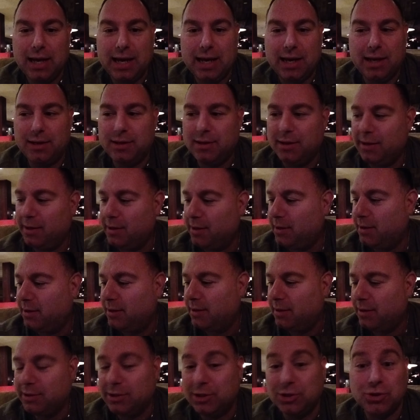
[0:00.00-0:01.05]
and
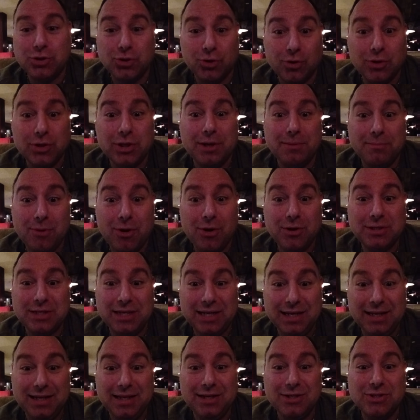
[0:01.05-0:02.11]
the chocolate
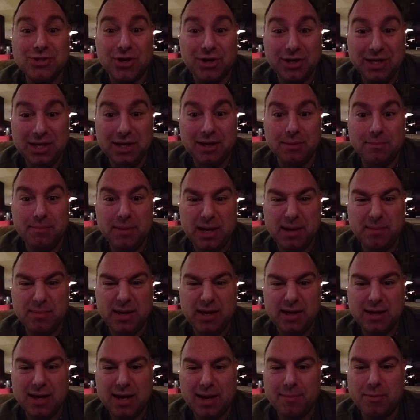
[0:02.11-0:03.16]
martinis are here, baby.
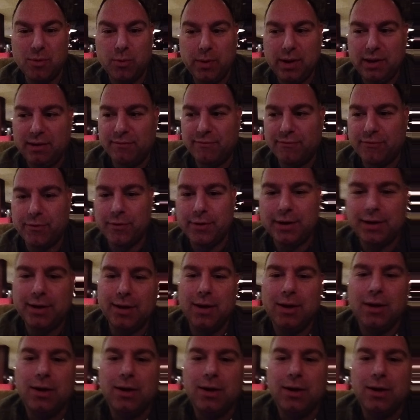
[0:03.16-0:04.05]
I've been waiting for it.